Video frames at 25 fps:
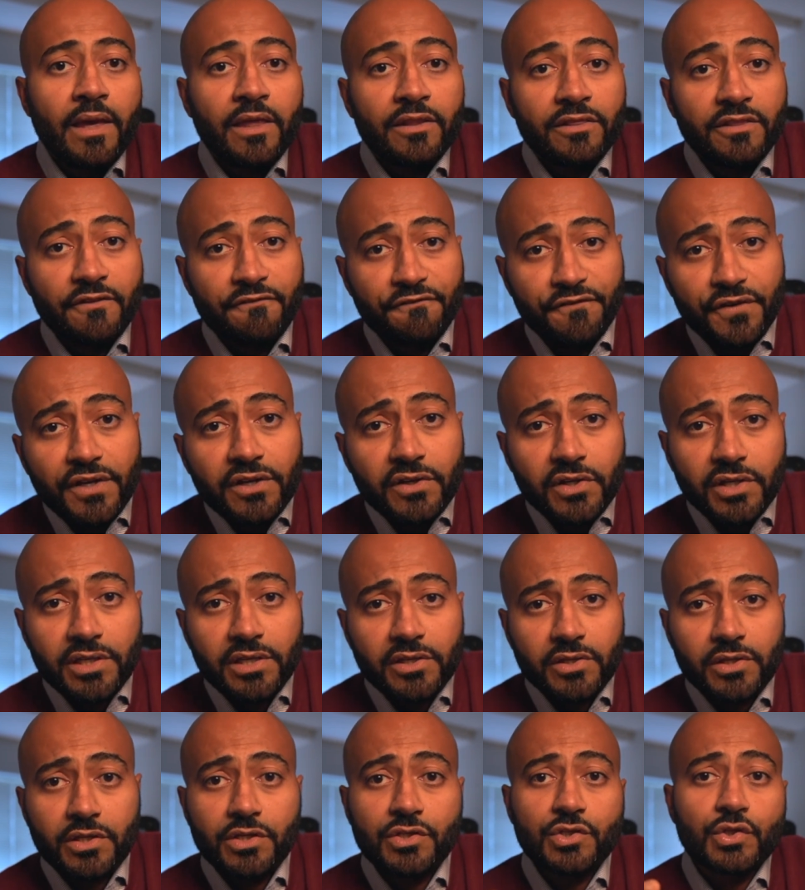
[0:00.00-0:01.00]
The fear
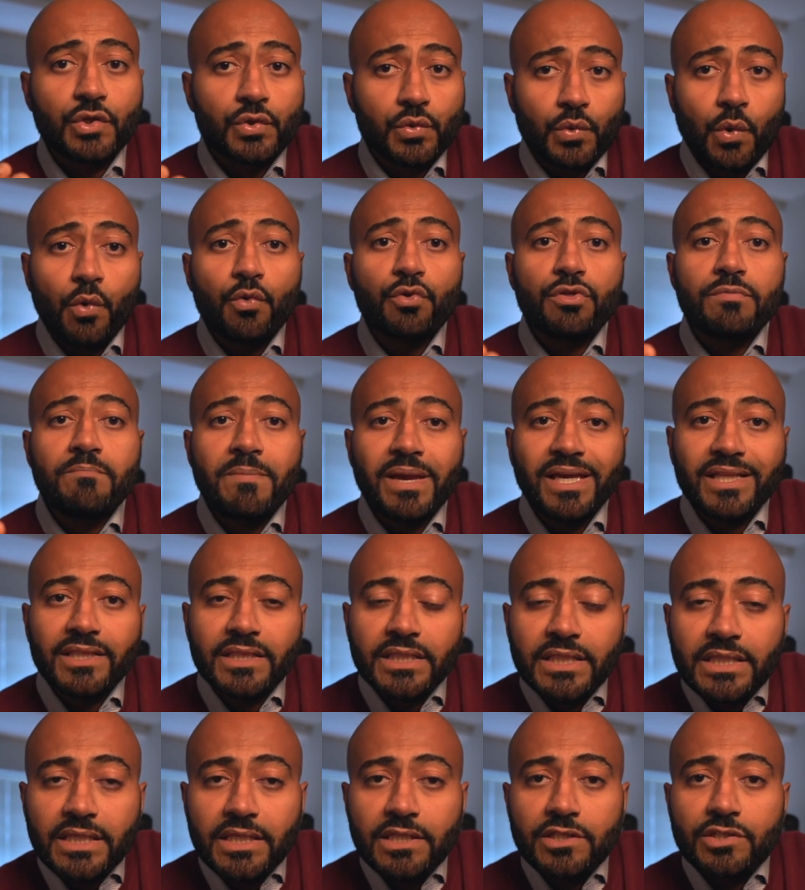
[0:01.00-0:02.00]
here is growth may
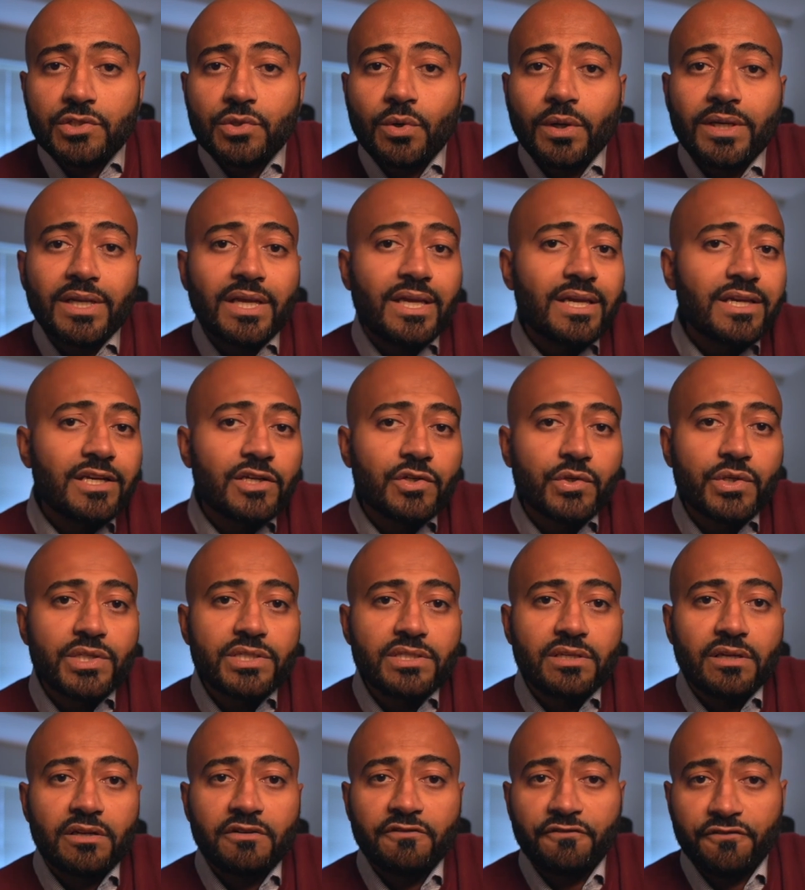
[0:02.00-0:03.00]
lead to an increase
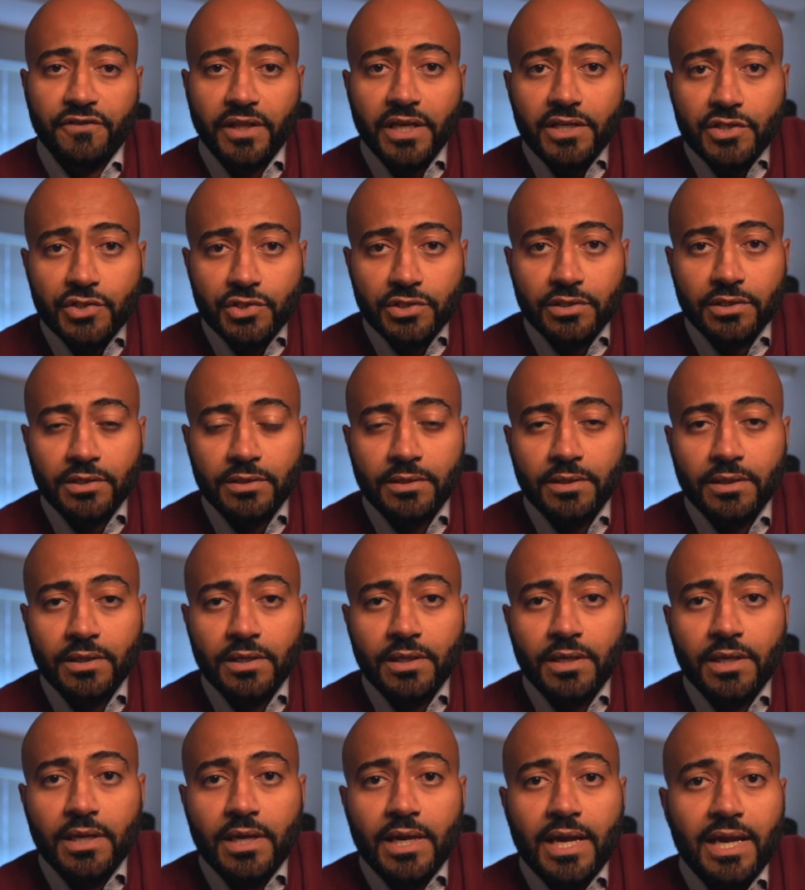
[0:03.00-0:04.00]
in inflation,
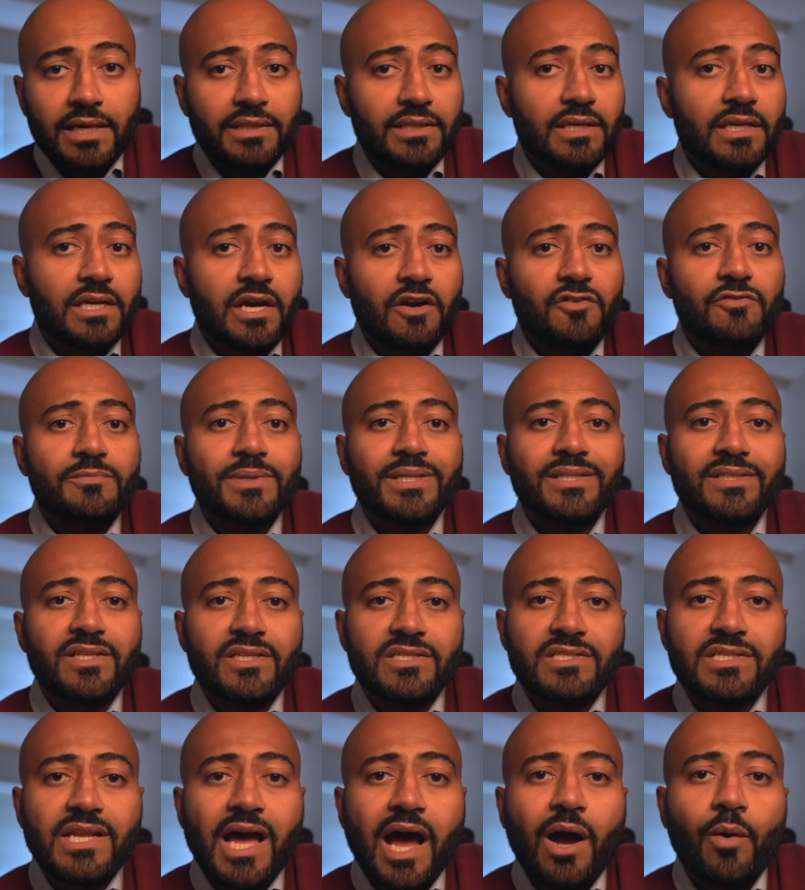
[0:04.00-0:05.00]
and the government
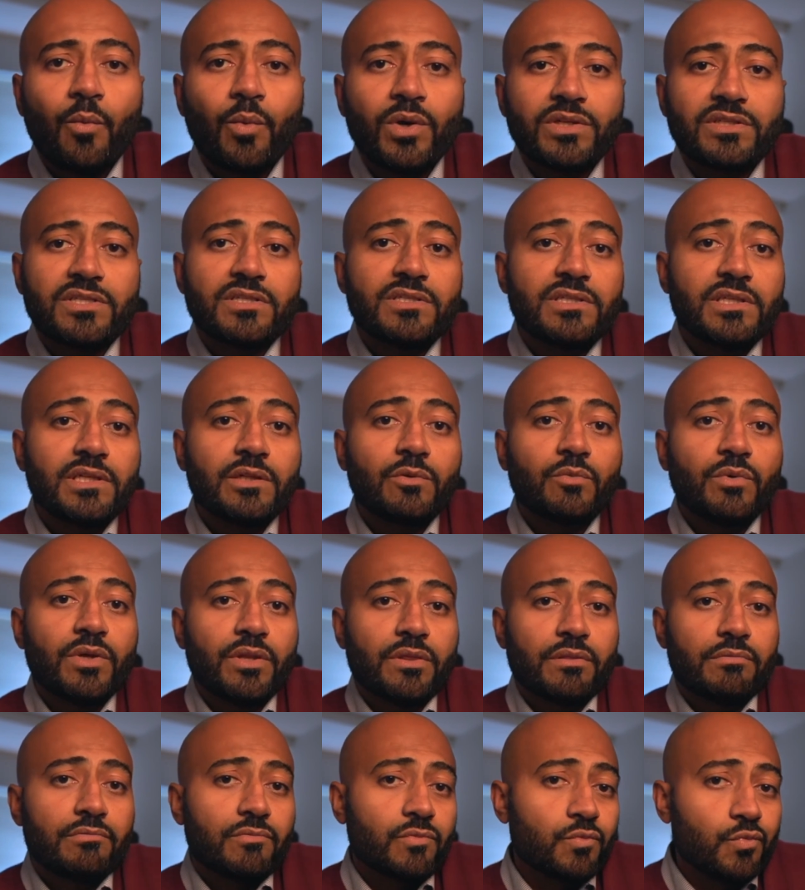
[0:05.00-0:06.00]
does not want to deal
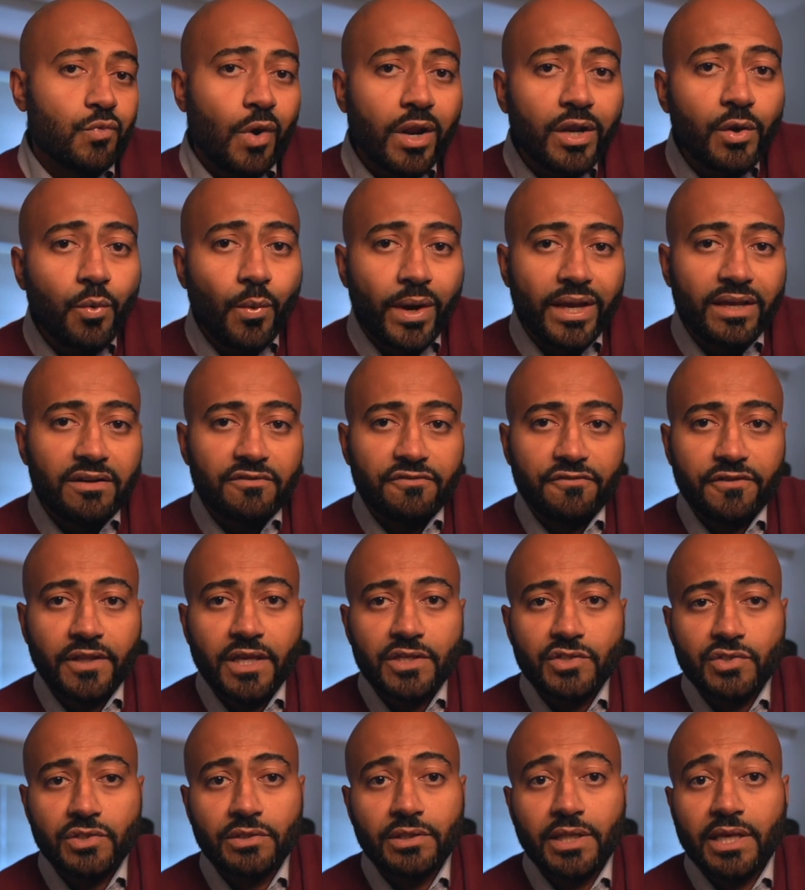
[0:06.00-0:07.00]
with runaway
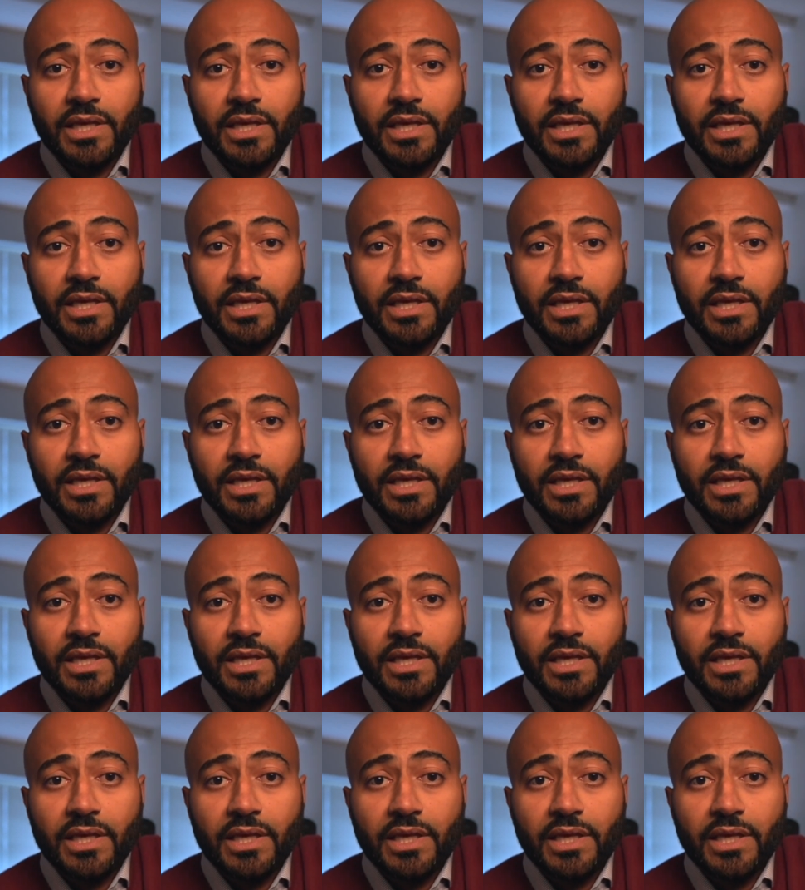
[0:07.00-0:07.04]
inflation